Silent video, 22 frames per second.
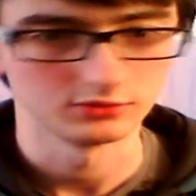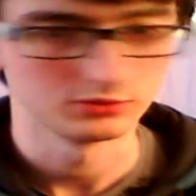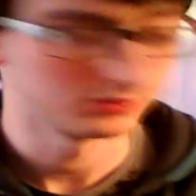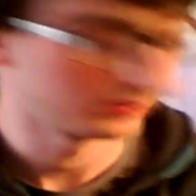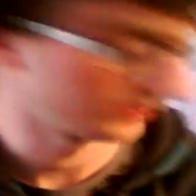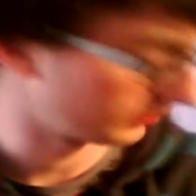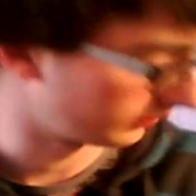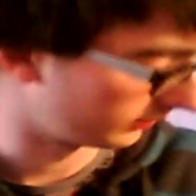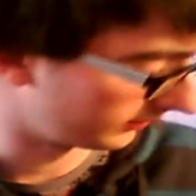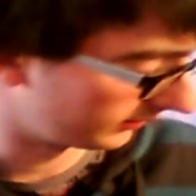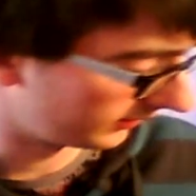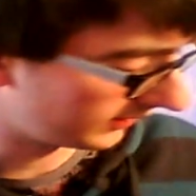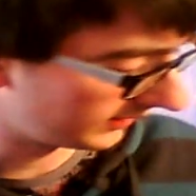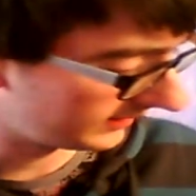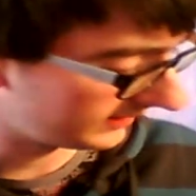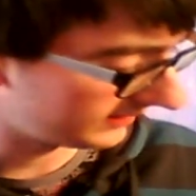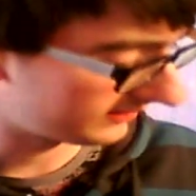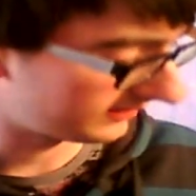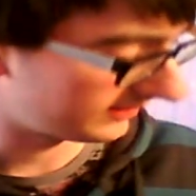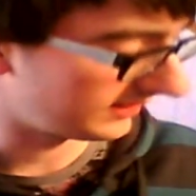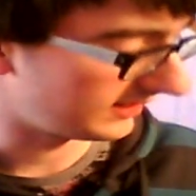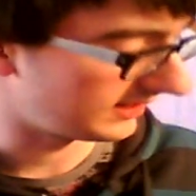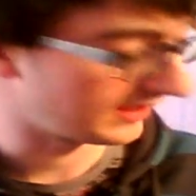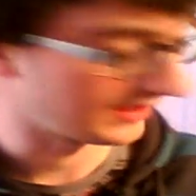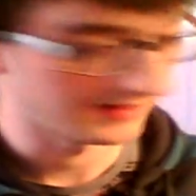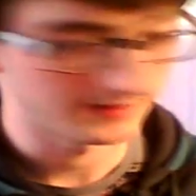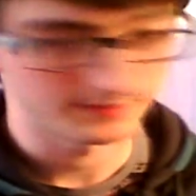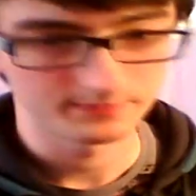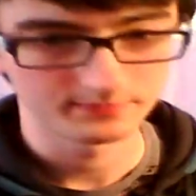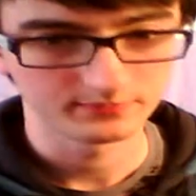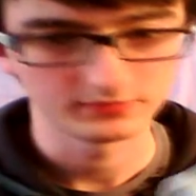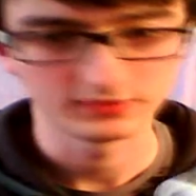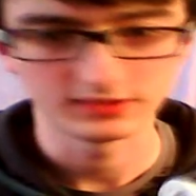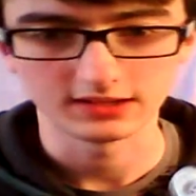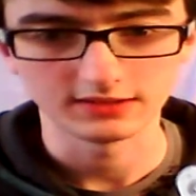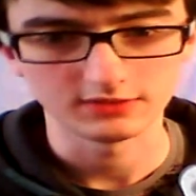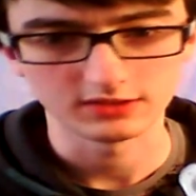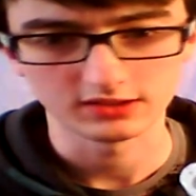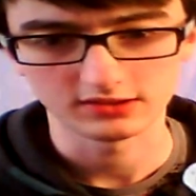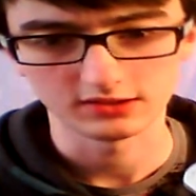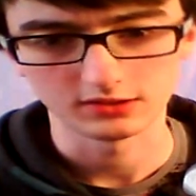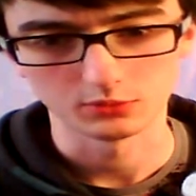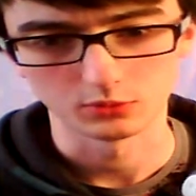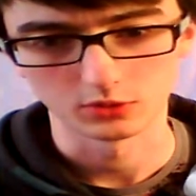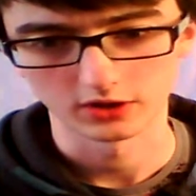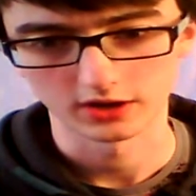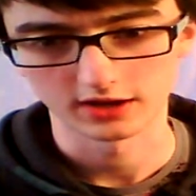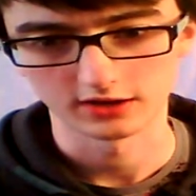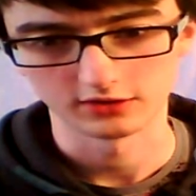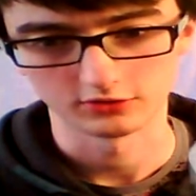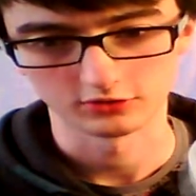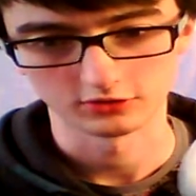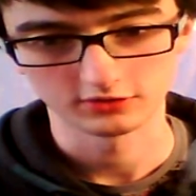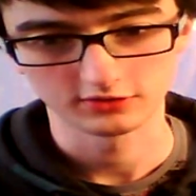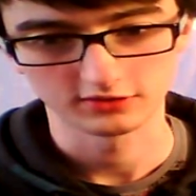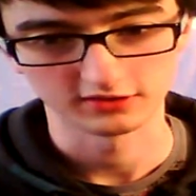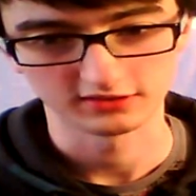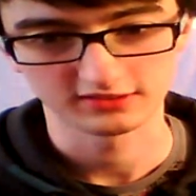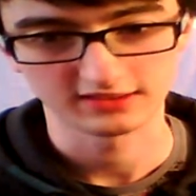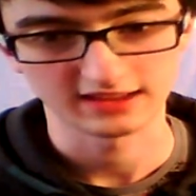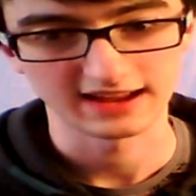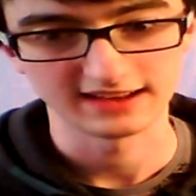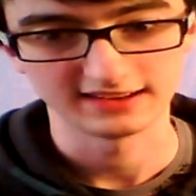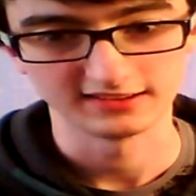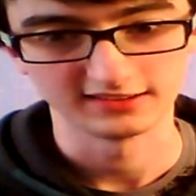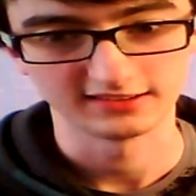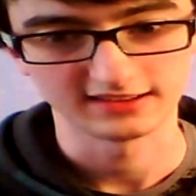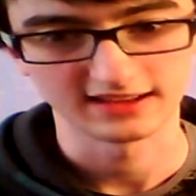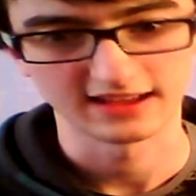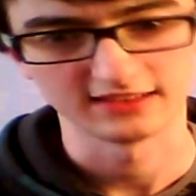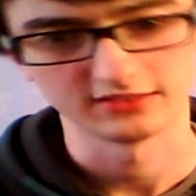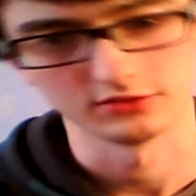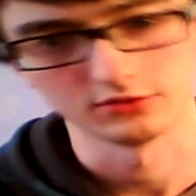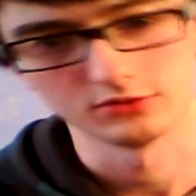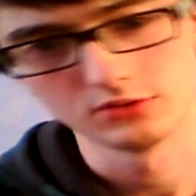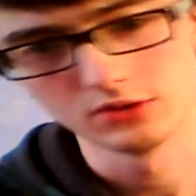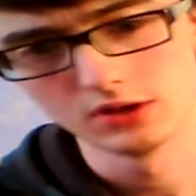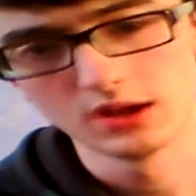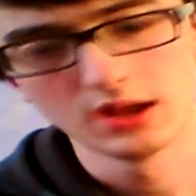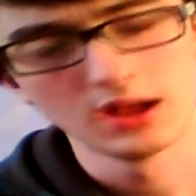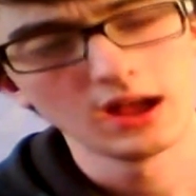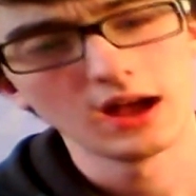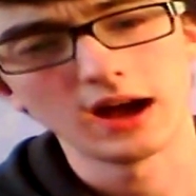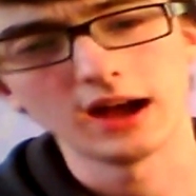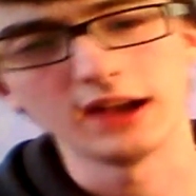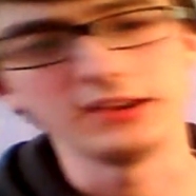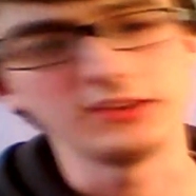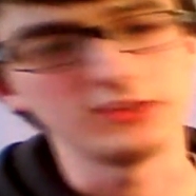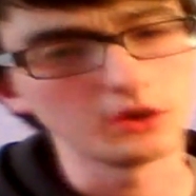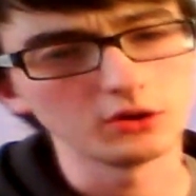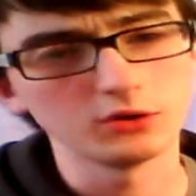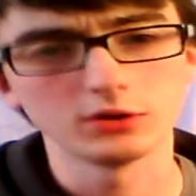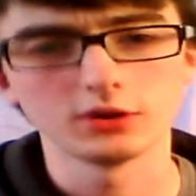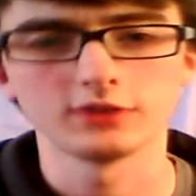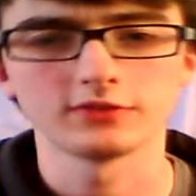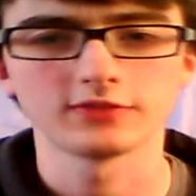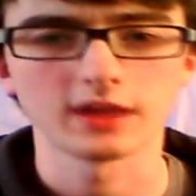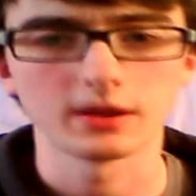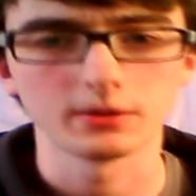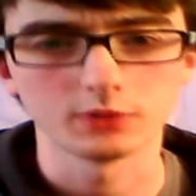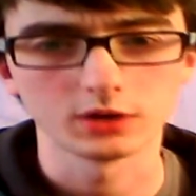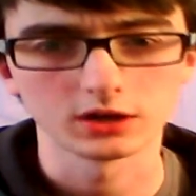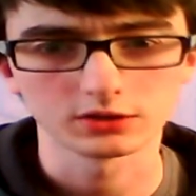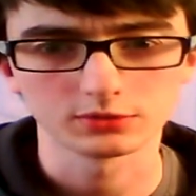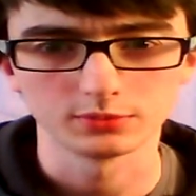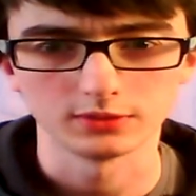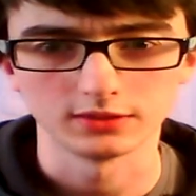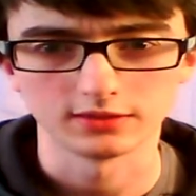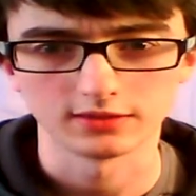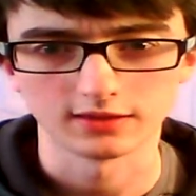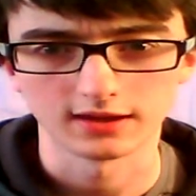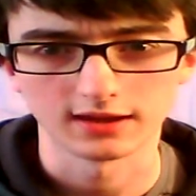or at least the DVC 100, the standard Dazzle, I don't know if that works with